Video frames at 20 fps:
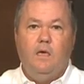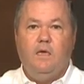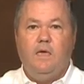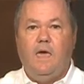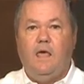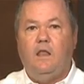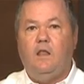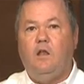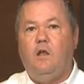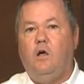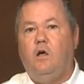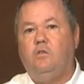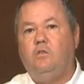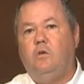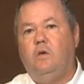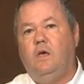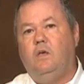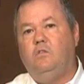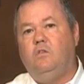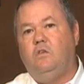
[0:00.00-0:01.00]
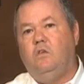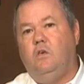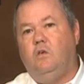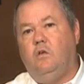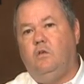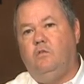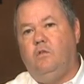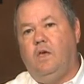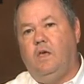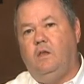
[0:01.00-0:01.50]
Canada also has a yield
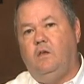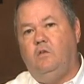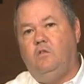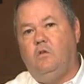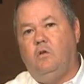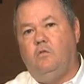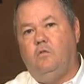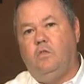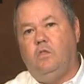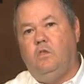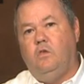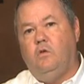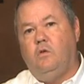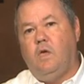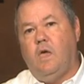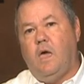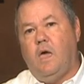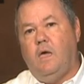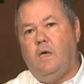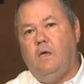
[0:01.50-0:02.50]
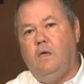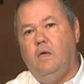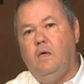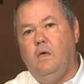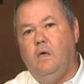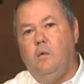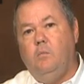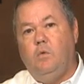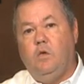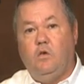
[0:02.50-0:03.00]
advantage over the UK
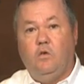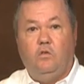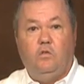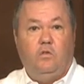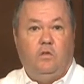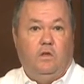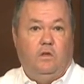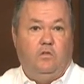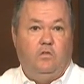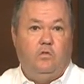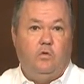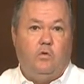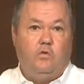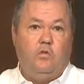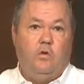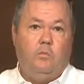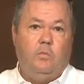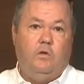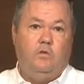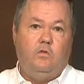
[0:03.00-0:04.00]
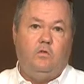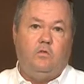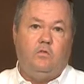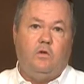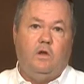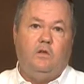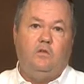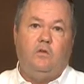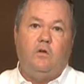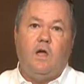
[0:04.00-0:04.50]
because its short-term interest
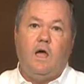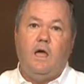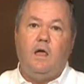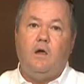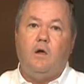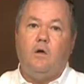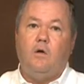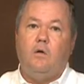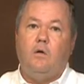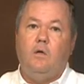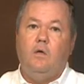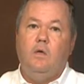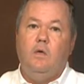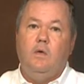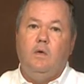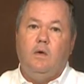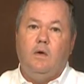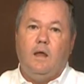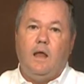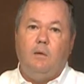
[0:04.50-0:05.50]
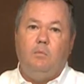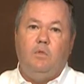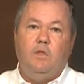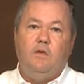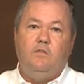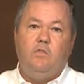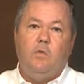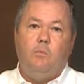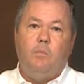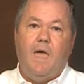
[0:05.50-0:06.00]
rates are higher. And I
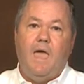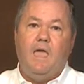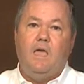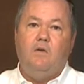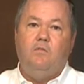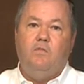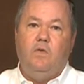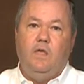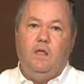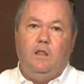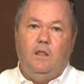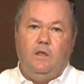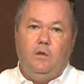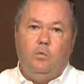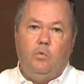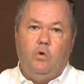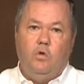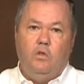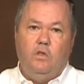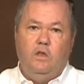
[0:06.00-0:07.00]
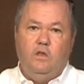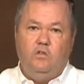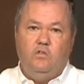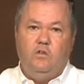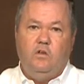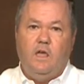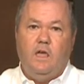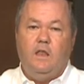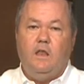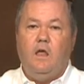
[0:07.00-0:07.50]
believe the Bank of England will
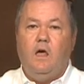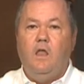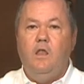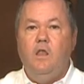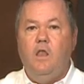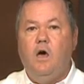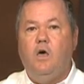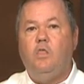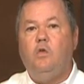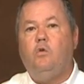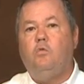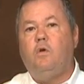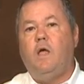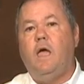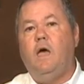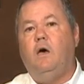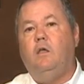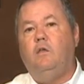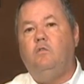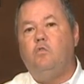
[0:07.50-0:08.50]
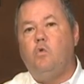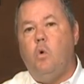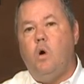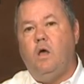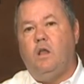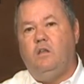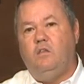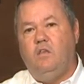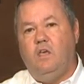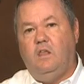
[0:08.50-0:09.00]
initiate another round of
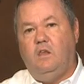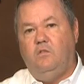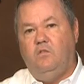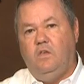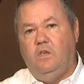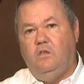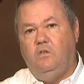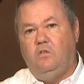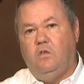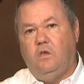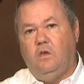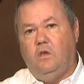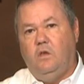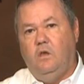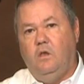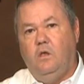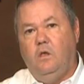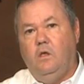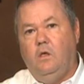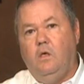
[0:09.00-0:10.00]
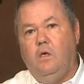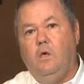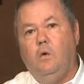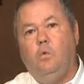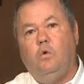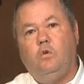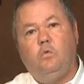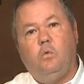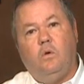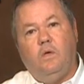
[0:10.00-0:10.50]
quantitative easing,
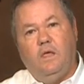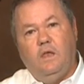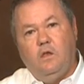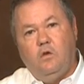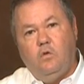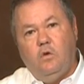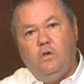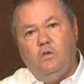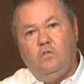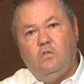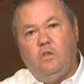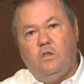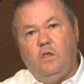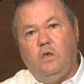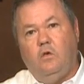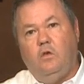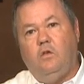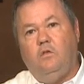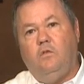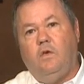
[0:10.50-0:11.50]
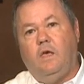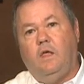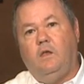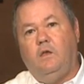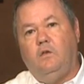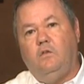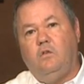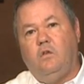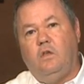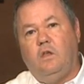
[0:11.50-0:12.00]
which will increase the yield
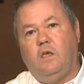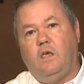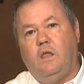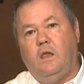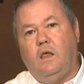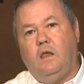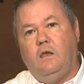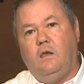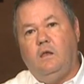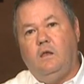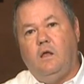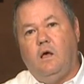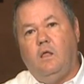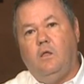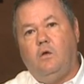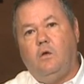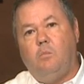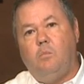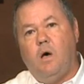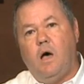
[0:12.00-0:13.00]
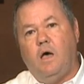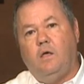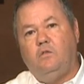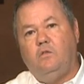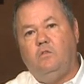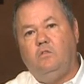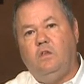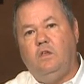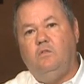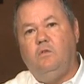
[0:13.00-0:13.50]
advantage on the Canadian dollar
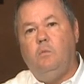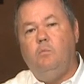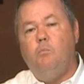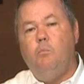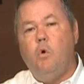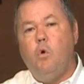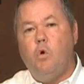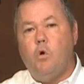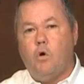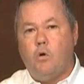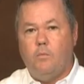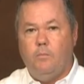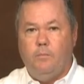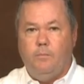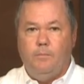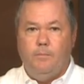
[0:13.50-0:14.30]
deposits even more.